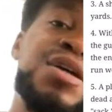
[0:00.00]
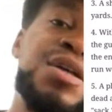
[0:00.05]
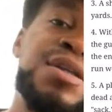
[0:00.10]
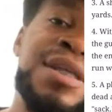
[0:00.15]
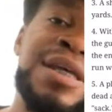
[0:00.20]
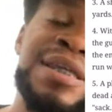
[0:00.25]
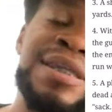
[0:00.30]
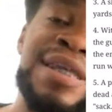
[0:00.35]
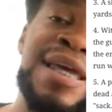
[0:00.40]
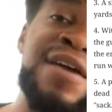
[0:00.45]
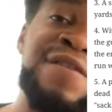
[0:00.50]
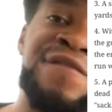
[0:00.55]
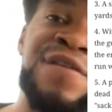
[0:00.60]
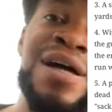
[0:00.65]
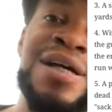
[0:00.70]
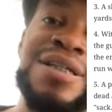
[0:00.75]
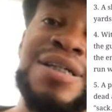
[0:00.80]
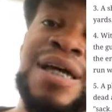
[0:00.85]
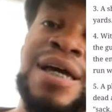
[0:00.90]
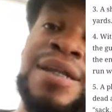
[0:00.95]
the
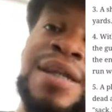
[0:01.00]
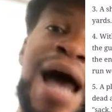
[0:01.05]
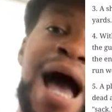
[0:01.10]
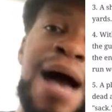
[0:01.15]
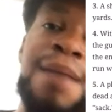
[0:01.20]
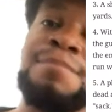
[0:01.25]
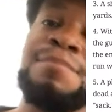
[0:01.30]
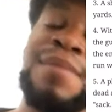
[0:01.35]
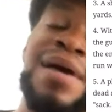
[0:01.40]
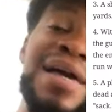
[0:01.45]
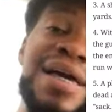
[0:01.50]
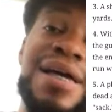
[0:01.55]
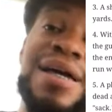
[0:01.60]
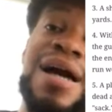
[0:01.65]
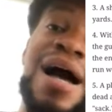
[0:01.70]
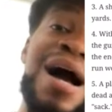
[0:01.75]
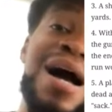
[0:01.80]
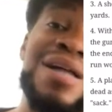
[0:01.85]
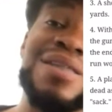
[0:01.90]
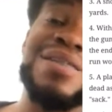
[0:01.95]
defense cannot make
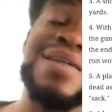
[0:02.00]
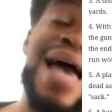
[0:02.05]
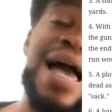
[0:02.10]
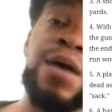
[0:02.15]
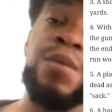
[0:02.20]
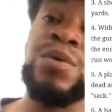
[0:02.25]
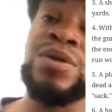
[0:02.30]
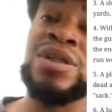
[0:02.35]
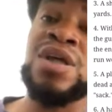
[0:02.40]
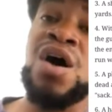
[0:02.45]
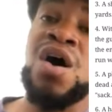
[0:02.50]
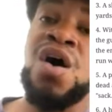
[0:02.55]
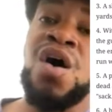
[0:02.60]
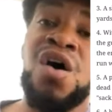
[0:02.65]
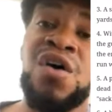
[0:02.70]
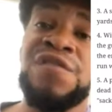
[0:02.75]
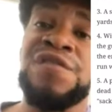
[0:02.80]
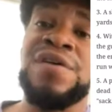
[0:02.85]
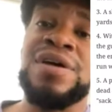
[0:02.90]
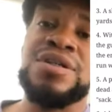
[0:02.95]
contact with the
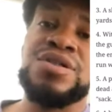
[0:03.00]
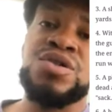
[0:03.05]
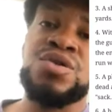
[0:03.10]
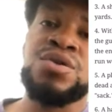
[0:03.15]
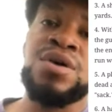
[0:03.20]
offense.